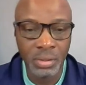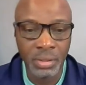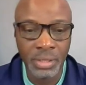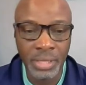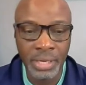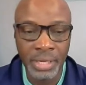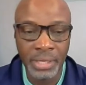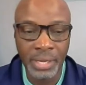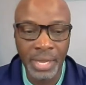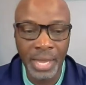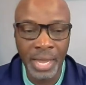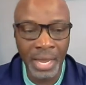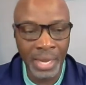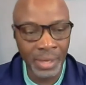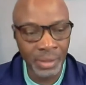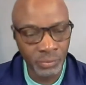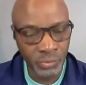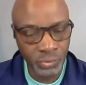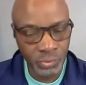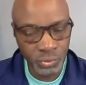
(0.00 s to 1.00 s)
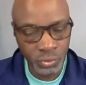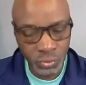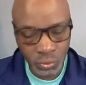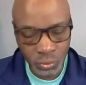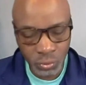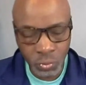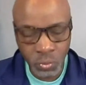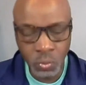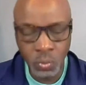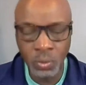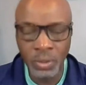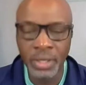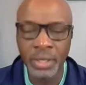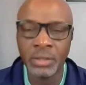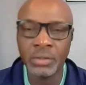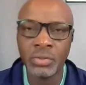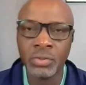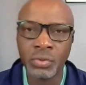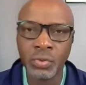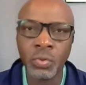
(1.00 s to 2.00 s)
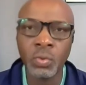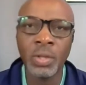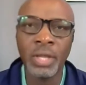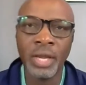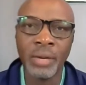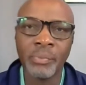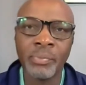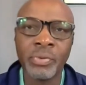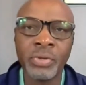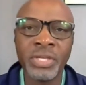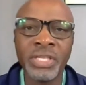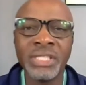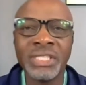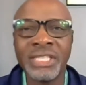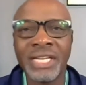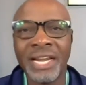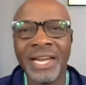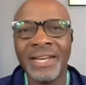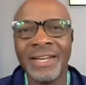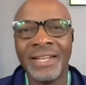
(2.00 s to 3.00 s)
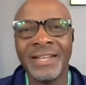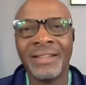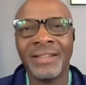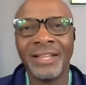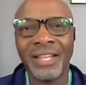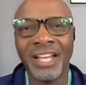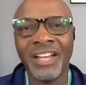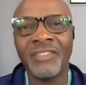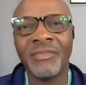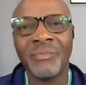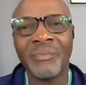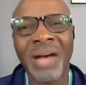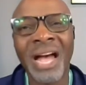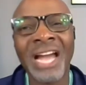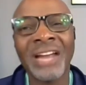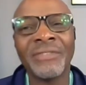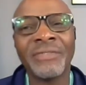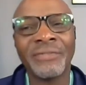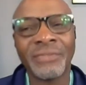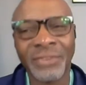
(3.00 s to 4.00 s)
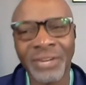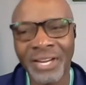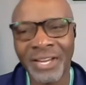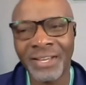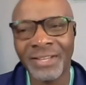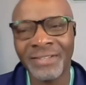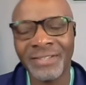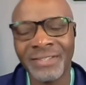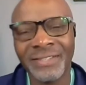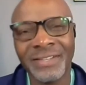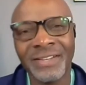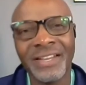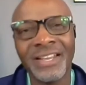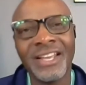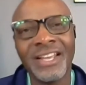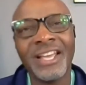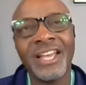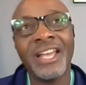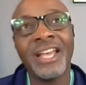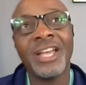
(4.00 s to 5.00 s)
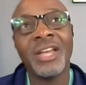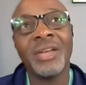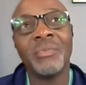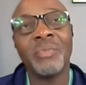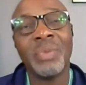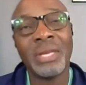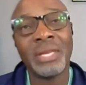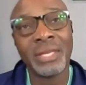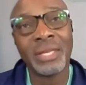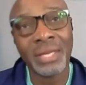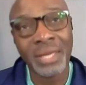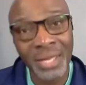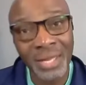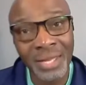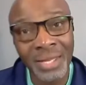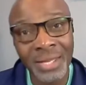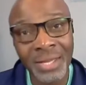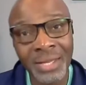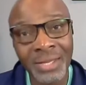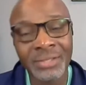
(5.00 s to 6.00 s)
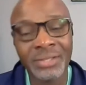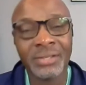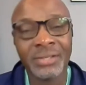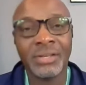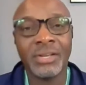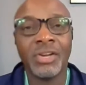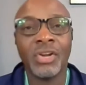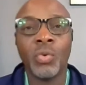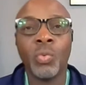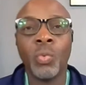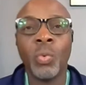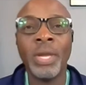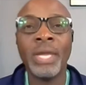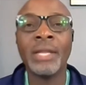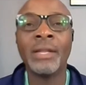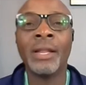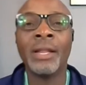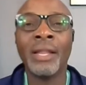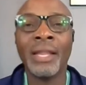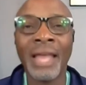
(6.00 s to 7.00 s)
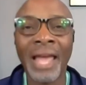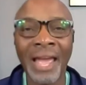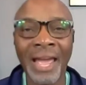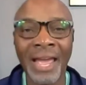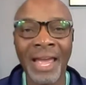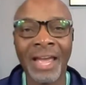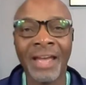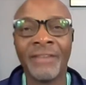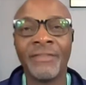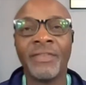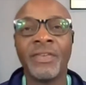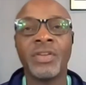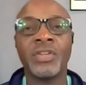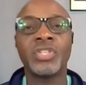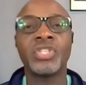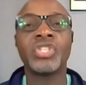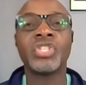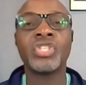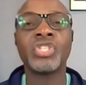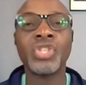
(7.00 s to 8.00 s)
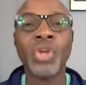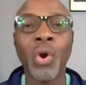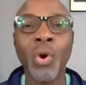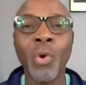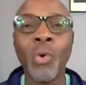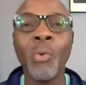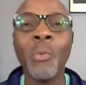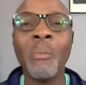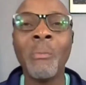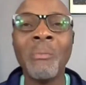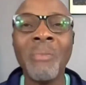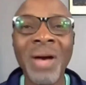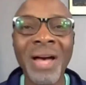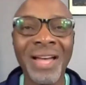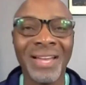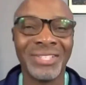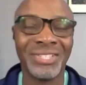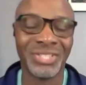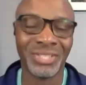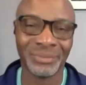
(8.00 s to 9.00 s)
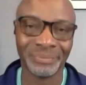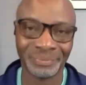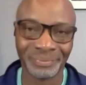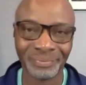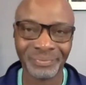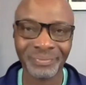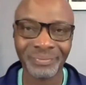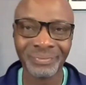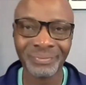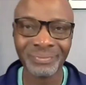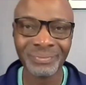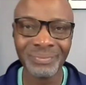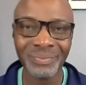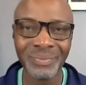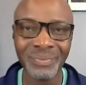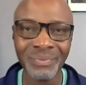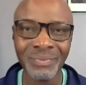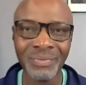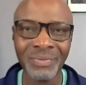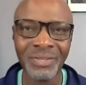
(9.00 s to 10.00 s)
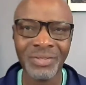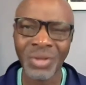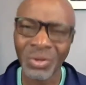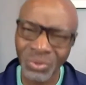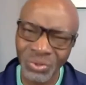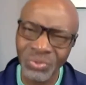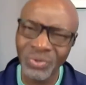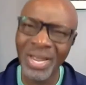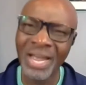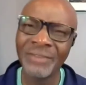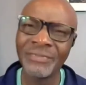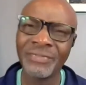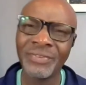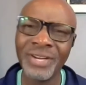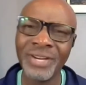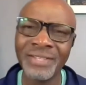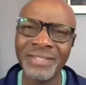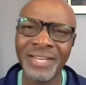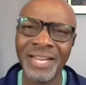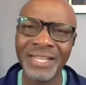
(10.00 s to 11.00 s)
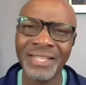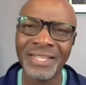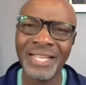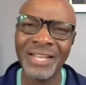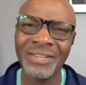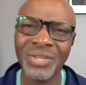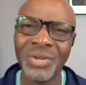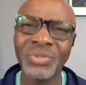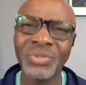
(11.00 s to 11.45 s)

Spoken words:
that I truly, truly appreciate and love my friends because we laugh so much. Don't you have friends like that?